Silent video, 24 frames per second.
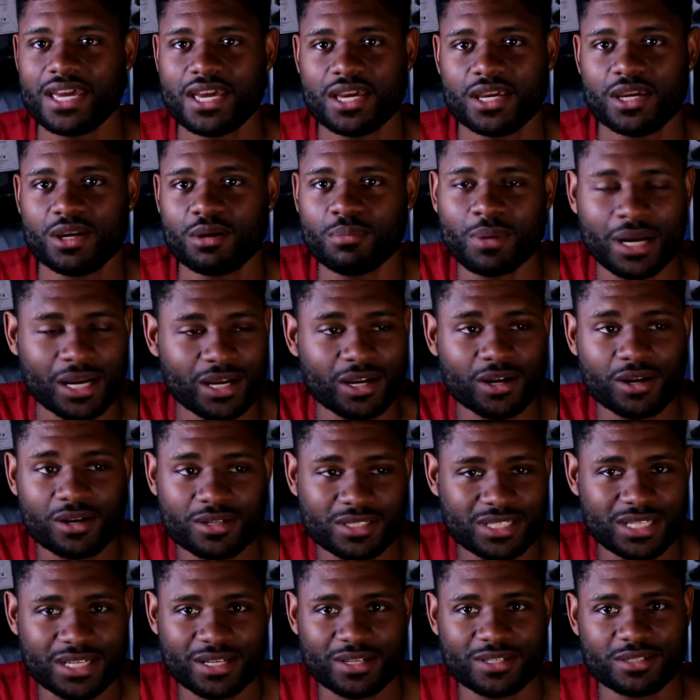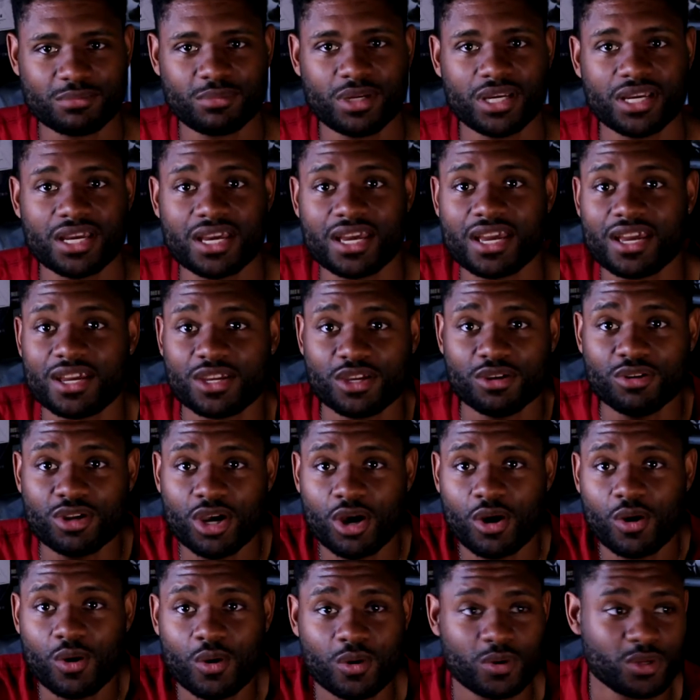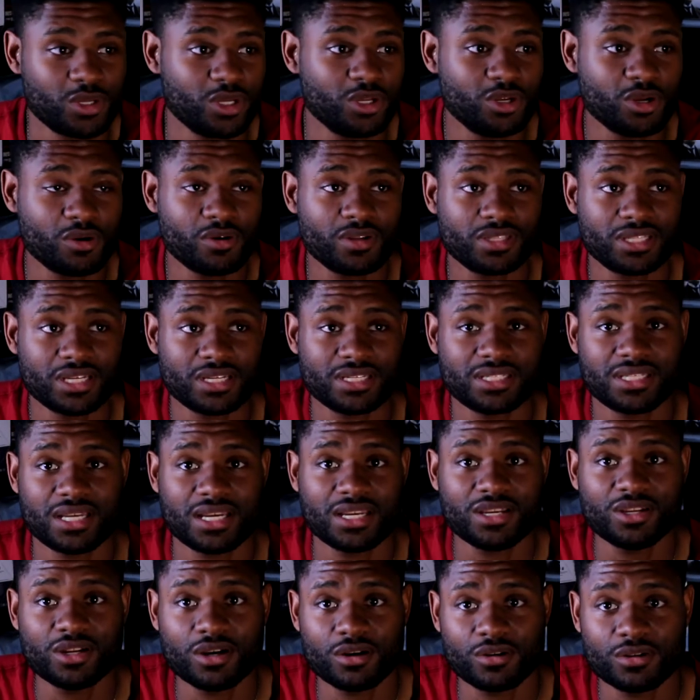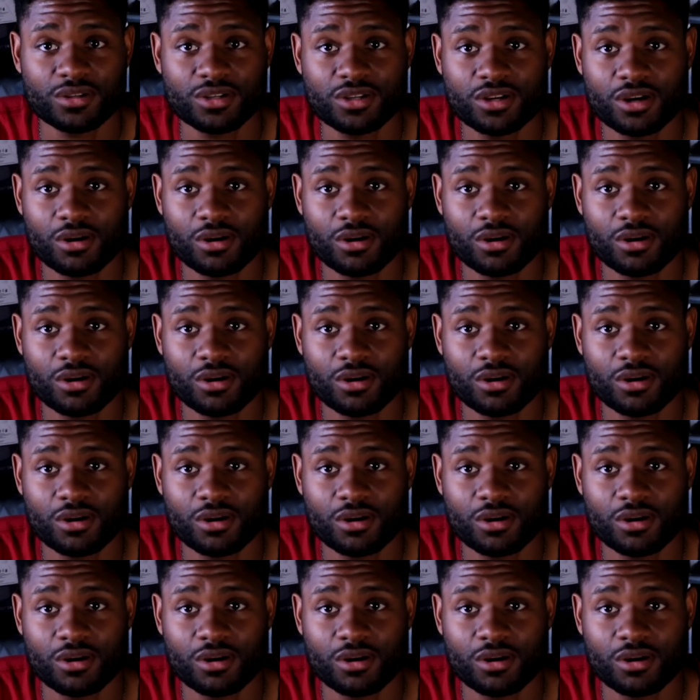You know, my girl tells me, you know what they say, you know,